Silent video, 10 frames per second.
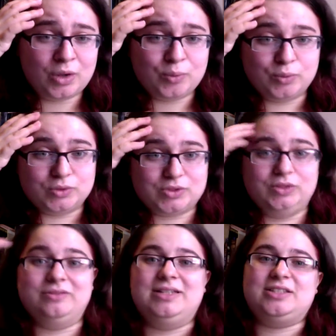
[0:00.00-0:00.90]
wars on
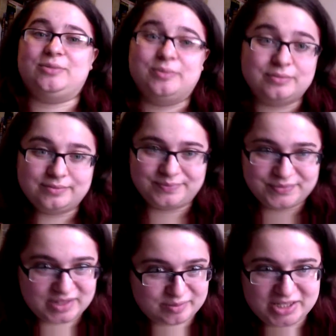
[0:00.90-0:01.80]
Lorenzo
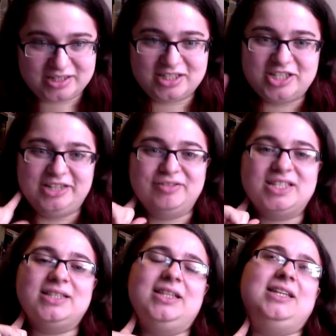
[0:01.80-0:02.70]
de' Medici
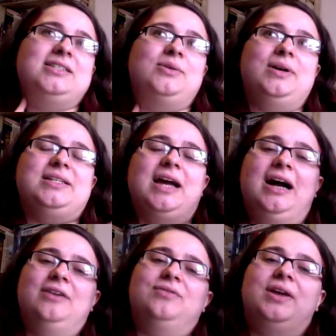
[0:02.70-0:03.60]
recently, so I'd
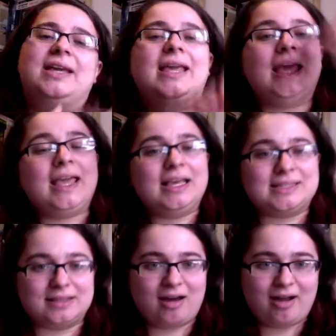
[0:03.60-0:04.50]
have like
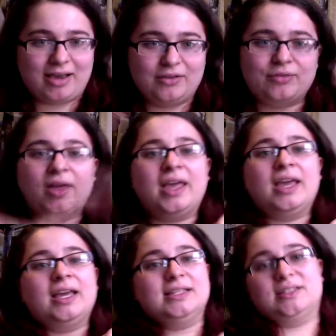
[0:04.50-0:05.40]
his life,
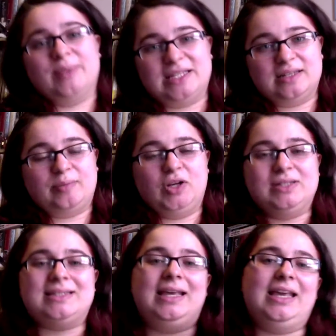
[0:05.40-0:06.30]
his domestic
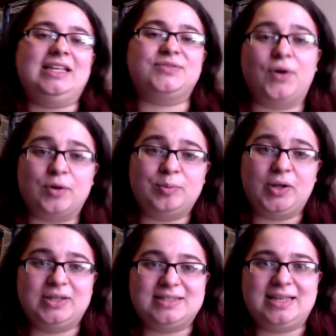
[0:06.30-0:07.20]
policy, his foreign
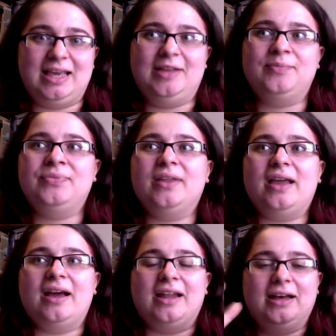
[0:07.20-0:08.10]
policy,
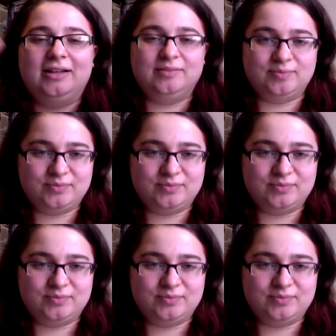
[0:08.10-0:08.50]
and